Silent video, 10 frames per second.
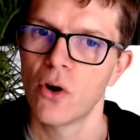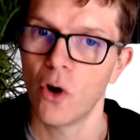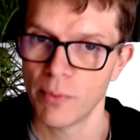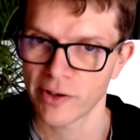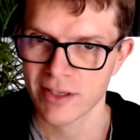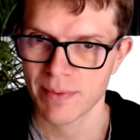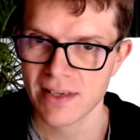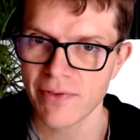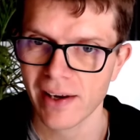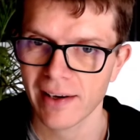Or more
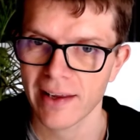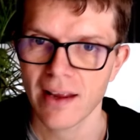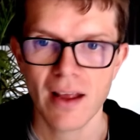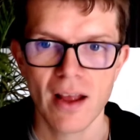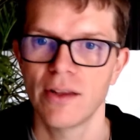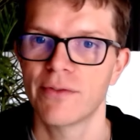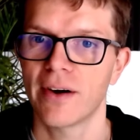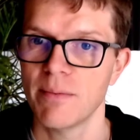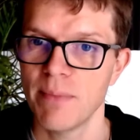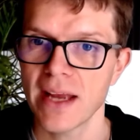specifically, the
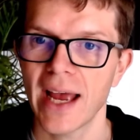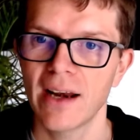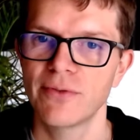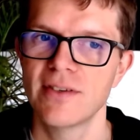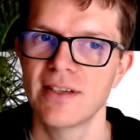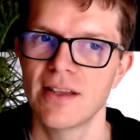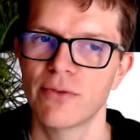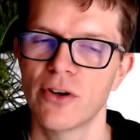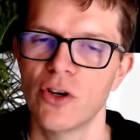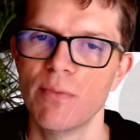very big elephant in the
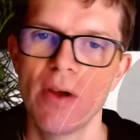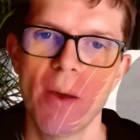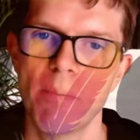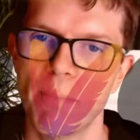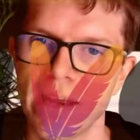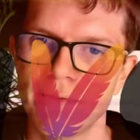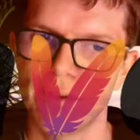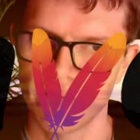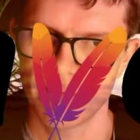room, Maven.